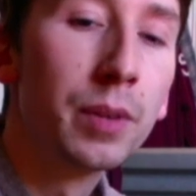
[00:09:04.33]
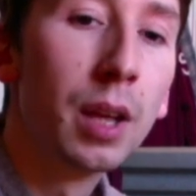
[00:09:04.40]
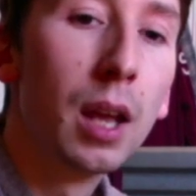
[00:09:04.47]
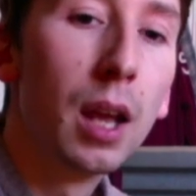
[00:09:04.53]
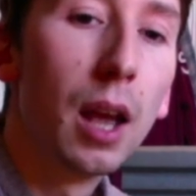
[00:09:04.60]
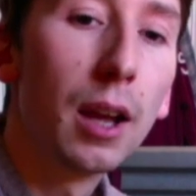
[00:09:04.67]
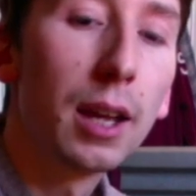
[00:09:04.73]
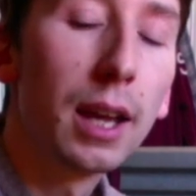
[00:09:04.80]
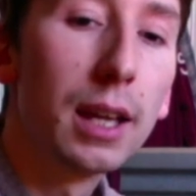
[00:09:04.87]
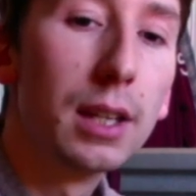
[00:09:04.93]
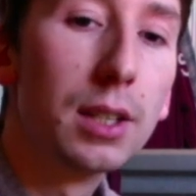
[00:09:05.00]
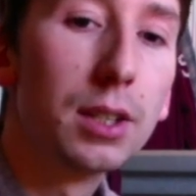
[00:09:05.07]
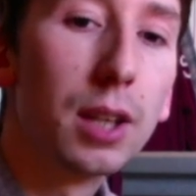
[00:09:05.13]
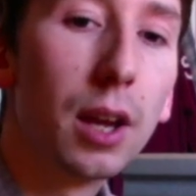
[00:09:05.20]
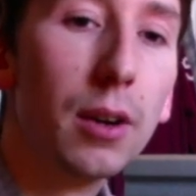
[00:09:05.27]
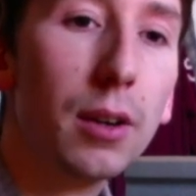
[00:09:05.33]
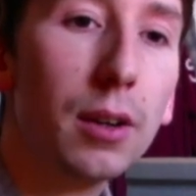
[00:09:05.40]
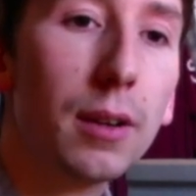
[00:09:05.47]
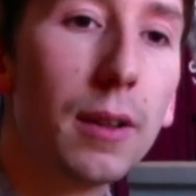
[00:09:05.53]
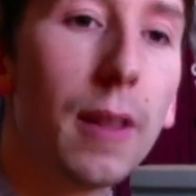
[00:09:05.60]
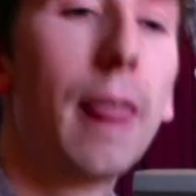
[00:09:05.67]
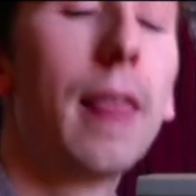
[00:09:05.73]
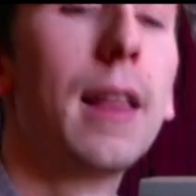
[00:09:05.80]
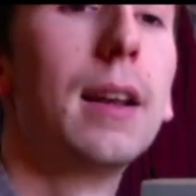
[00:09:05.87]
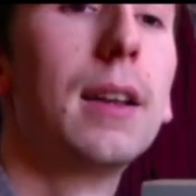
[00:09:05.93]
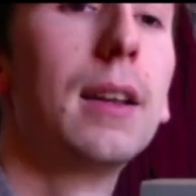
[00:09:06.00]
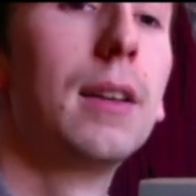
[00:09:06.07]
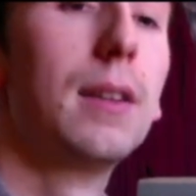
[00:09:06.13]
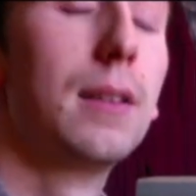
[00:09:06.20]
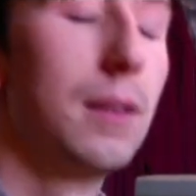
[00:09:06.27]
Okay, so
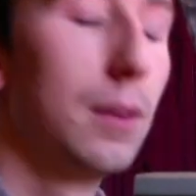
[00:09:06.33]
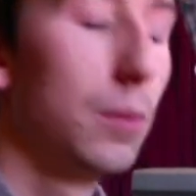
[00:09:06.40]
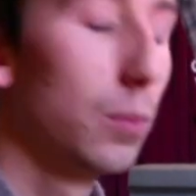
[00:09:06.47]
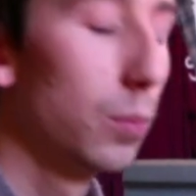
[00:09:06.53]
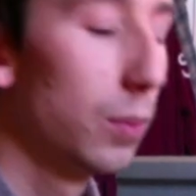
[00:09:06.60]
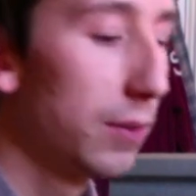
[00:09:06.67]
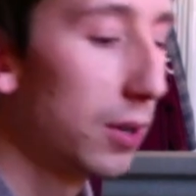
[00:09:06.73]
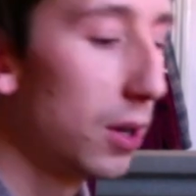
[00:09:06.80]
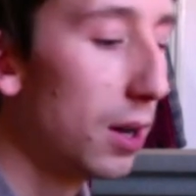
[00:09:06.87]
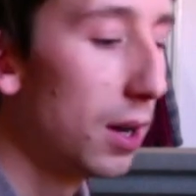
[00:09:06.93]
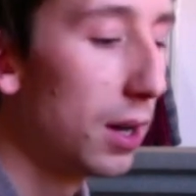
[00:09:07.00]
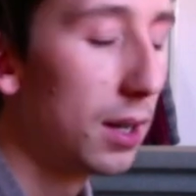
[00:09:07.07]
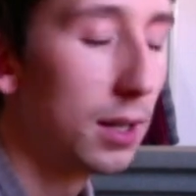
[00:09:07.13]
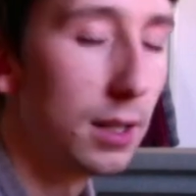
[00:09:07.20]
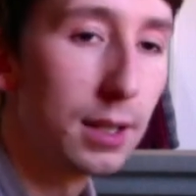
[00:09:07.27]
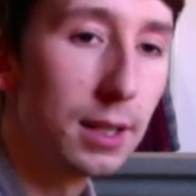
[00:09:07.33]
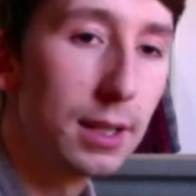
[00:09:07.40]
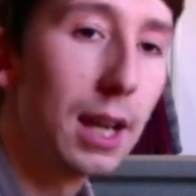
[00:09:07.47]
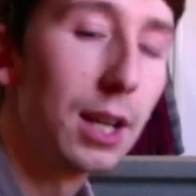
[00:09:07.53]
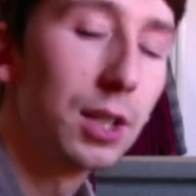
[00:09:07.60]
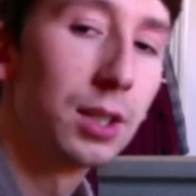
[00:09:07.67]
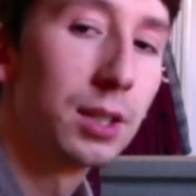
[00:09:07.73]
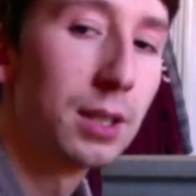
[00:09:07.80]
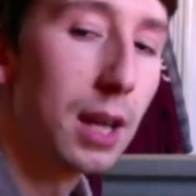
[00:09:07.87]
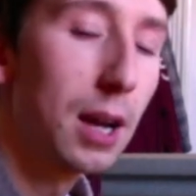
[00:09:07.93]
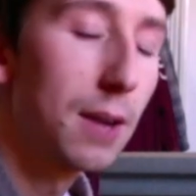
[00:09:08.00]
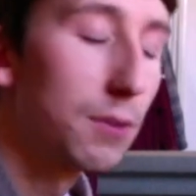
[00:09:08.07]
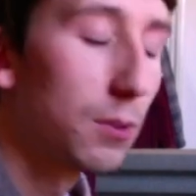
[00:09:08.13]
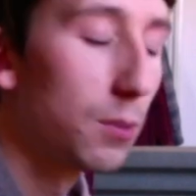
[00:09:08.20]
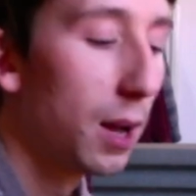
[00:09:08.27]
we've got our sections out
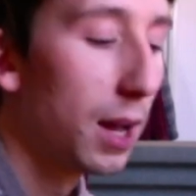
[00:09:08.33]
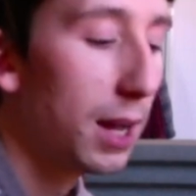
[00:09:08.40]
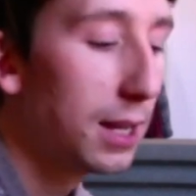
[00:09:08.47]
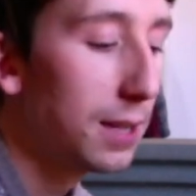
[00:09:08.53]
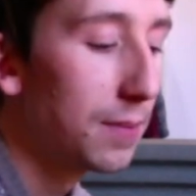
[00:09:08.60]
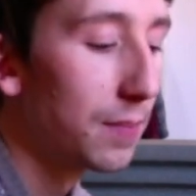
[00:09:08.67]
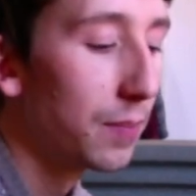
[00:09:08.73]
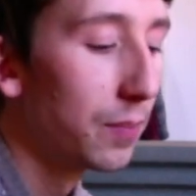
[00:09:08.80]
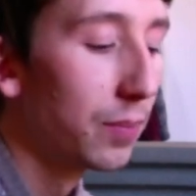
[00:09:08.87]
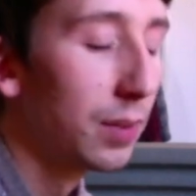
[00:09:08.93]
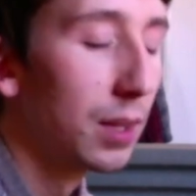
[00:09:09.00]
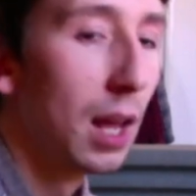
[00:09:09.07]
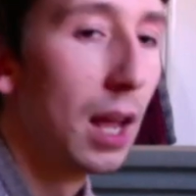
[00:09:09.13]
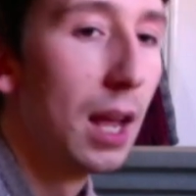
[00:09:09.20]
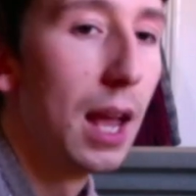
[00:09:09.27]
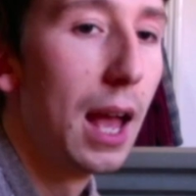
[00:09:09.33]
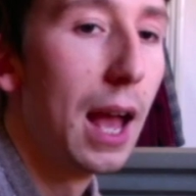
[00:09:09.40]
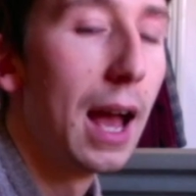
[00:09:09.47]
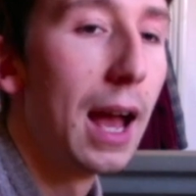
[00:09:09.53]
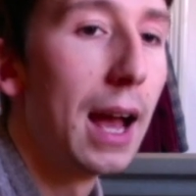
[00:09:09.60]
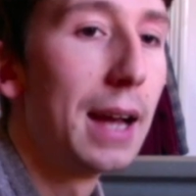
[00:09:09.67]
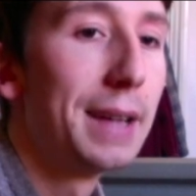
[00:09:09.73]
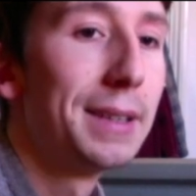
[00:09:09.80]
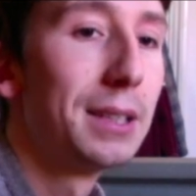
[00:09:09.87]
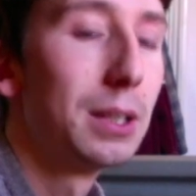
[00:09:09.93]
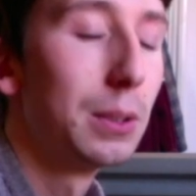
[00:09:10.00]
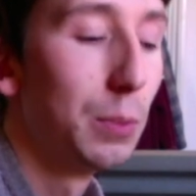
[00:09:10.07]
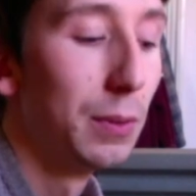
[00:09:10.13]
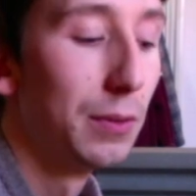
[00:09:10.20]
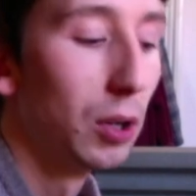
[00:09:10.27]
of the way, and
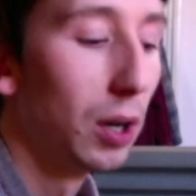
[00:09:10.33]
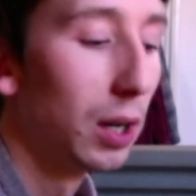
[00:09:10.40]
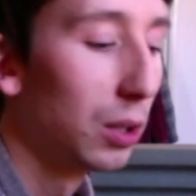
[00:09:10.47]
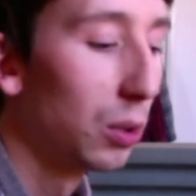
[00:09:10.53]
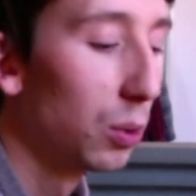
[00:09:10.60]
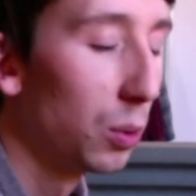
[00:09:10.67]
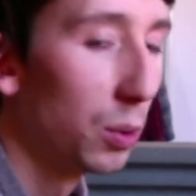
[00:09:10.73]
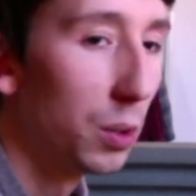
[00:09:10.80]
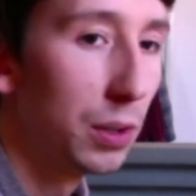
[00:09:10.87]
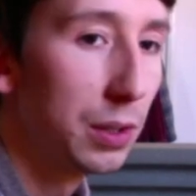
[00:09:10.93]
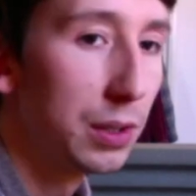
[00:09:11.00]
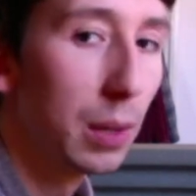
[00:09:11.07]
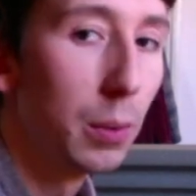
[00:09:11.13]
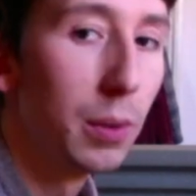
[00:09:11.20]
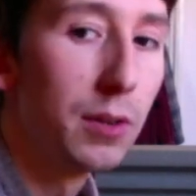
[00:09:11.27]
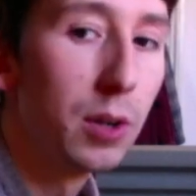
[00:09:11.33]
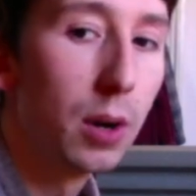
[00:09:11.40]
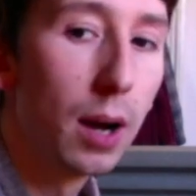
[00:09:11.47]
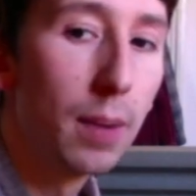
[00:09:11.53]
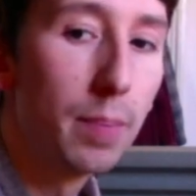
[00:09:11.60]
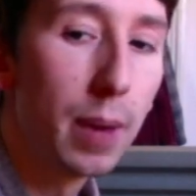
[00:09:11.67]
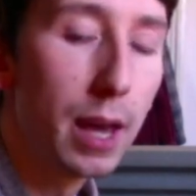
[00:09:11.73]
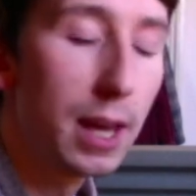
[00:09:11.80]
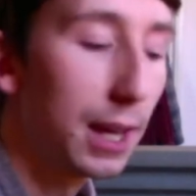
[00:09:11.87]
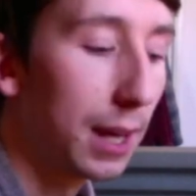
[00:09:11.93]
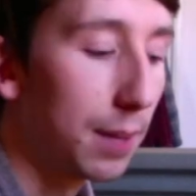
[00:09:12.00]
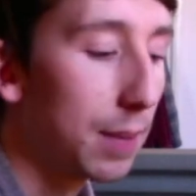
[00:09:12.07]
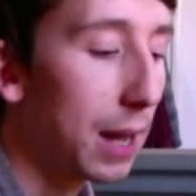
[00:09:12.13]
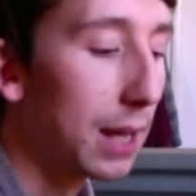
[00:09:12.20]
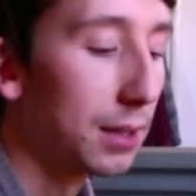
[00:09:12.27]
we've got our chords, and we've got our
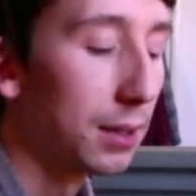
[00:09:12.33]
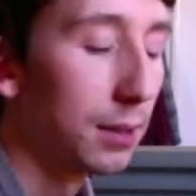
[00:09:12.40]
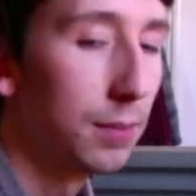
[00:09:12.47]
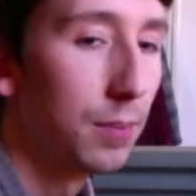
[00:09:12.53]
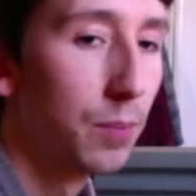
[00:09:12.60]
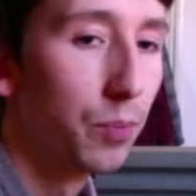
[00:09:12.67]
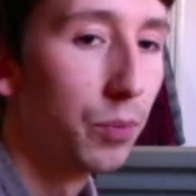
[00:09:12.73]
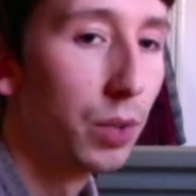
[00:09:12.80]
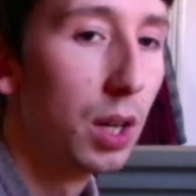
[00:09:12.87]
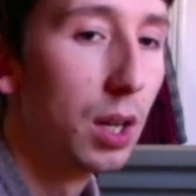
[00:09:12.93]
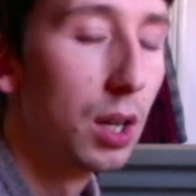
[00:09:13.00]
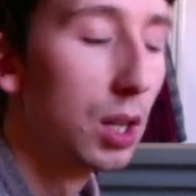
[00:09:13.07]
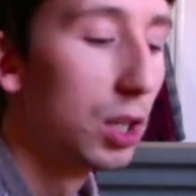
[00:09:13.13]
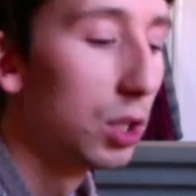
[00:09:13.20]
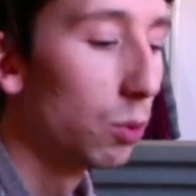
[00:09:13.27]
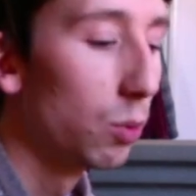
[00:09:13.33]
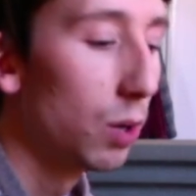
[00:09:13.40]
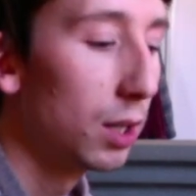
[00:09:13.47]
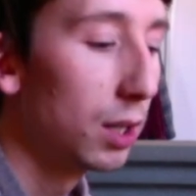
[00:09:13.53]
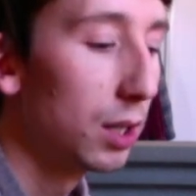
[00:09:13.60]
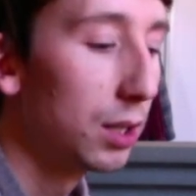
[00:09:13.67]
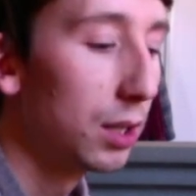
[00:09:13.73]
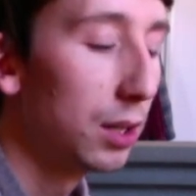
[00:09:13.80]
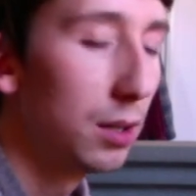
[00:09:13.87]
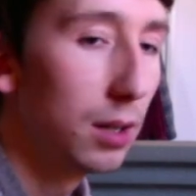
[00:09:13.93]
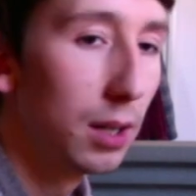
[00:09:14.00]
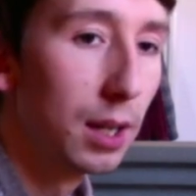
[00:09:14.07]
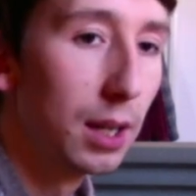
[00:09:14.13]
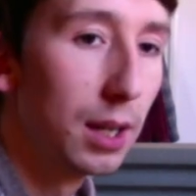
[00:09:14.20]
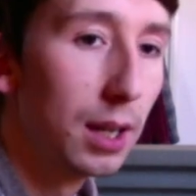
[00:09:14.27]
picking pattern. So what I'm going to do
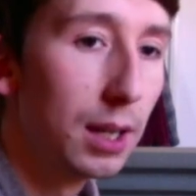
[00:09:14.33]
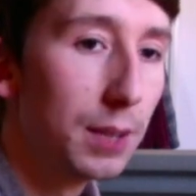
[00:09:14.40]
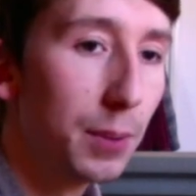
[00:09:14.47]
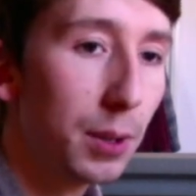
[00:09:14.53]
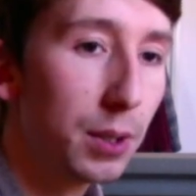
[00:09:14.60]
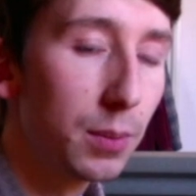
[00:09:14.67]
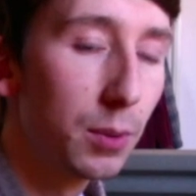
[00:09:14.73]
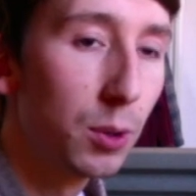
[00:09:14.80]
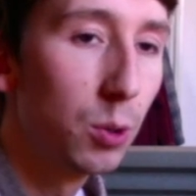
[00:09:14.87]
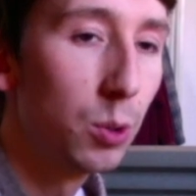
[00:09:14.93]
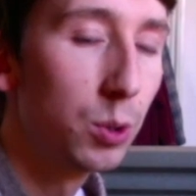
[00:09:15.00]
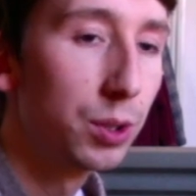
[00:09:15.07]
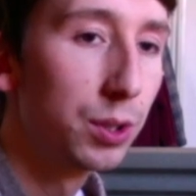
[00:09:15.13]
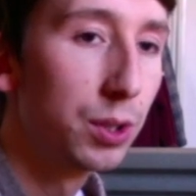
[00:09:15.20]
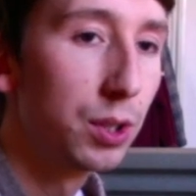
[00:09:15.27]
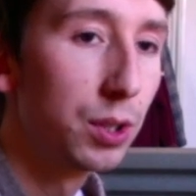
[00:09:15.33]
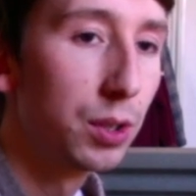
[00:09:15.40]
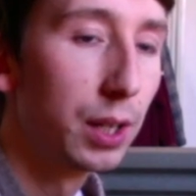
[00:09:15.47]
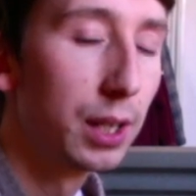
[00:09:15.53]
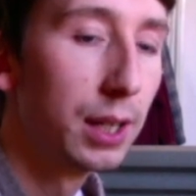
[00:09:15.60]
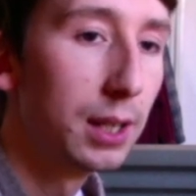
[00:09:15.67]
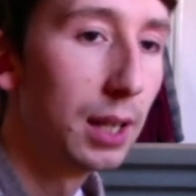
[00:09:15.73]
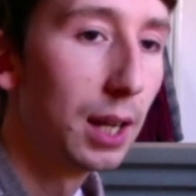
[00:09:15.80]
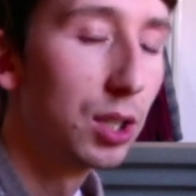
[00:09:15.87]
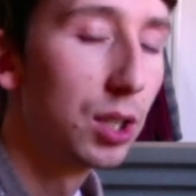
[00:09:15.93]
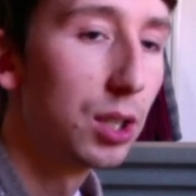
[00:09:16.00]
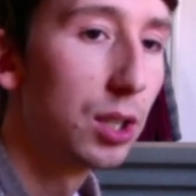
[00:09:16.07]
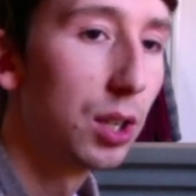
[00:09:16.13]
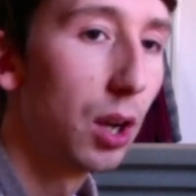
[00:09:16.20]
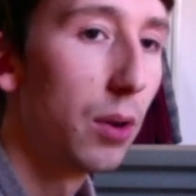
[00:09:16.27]
is put some chords on the screen and
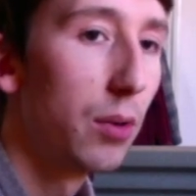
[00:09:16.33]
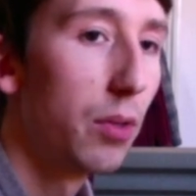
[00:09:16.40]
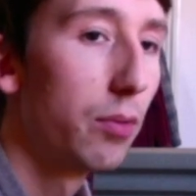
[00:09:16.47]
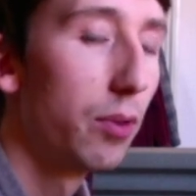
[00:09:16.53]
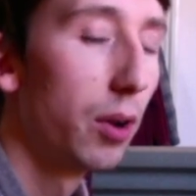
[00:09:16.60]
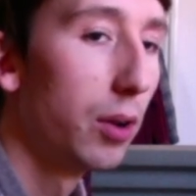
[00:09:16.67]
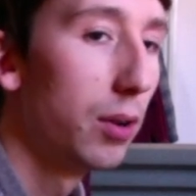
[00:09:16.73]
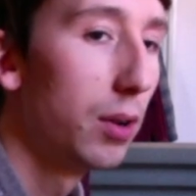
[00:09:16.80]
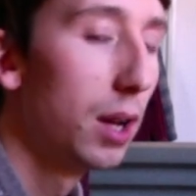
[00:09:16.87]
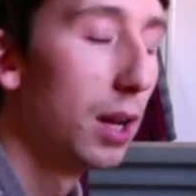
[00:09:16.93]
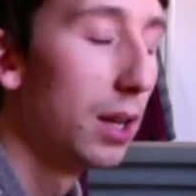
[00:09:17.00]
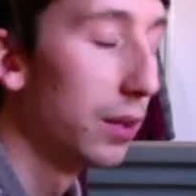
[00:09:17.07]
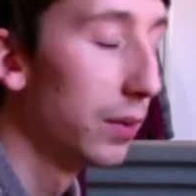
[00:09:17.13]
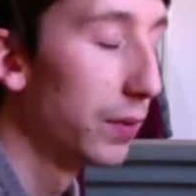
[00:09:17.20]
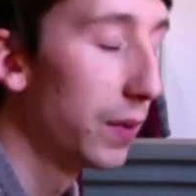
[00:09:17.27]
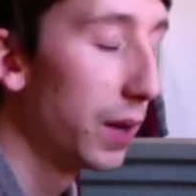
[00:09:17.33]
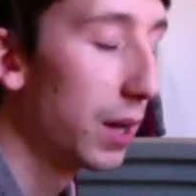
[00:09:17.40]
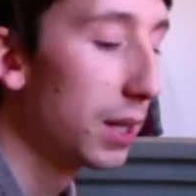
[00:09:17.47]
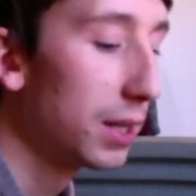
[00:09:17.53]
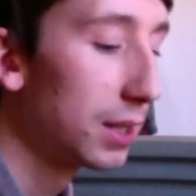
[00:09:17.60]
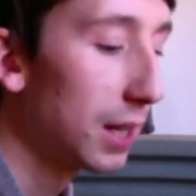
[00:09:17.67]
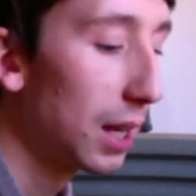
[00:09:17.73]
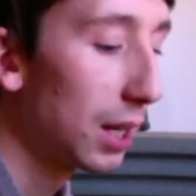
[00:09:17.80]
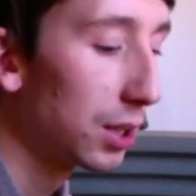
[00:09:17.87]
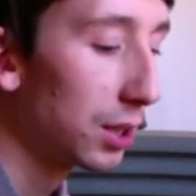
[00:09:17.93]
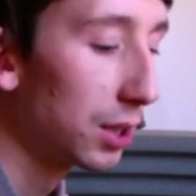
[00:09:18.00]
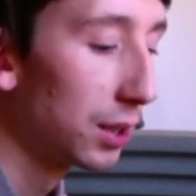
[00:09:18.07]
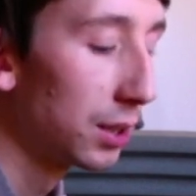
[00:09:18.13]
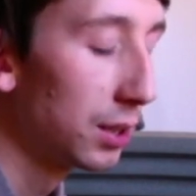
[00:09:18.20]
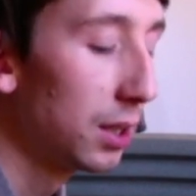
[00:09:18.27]
just go through the first
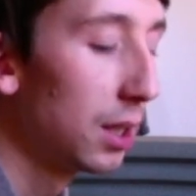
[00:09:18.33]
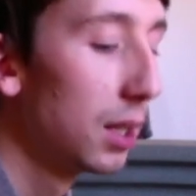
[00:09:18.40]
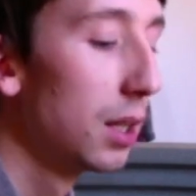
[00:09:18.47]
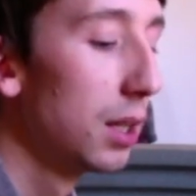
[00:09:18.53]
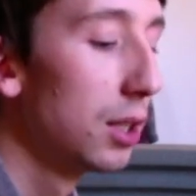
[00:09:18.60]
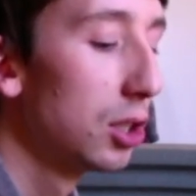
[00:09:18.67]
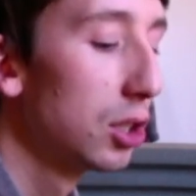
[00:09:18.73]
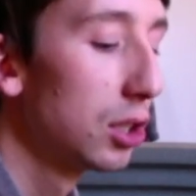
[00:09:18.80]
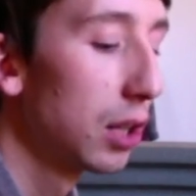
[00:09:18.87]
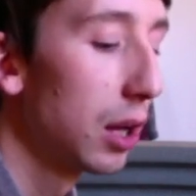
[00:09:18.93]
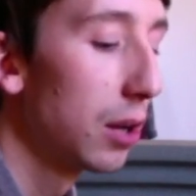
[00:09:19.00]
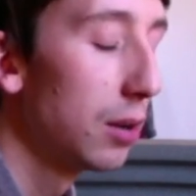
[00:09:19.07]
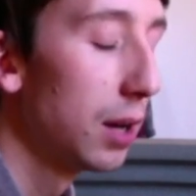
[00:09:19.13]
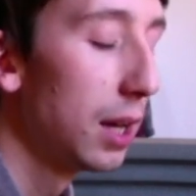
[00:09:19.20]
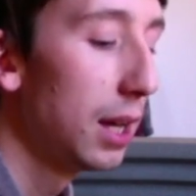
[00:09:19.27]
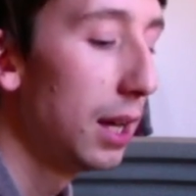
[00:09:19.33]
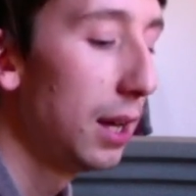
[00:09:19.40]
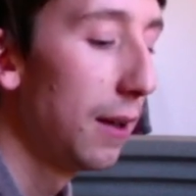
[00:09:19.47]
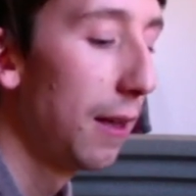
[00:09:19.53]
section slowly,